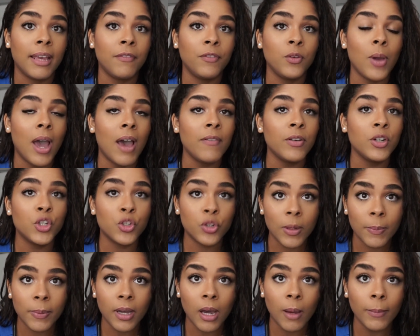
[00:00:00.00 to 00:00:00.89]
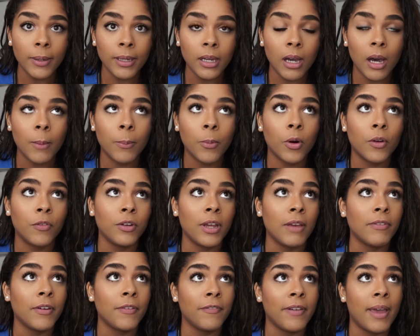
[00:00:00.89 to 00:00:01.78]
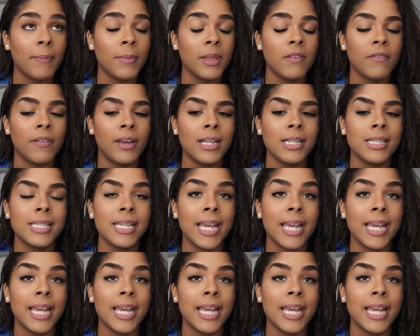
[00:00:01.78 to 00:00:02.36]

If you have a trip coming up or if you have a family event,